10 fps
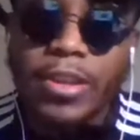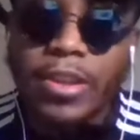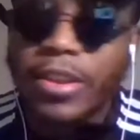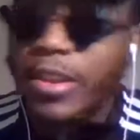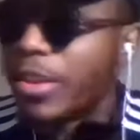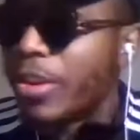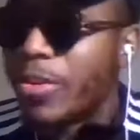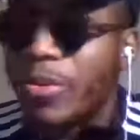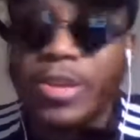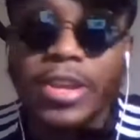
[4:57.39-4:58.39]
and
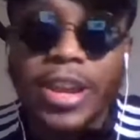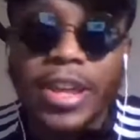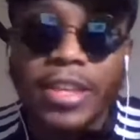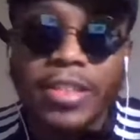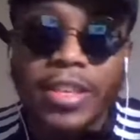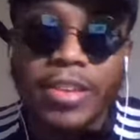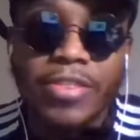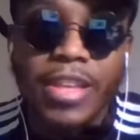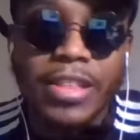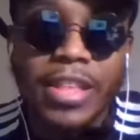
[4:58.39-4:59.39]
all of that and things
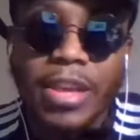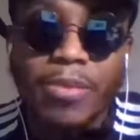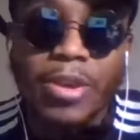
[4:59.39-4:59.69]
like that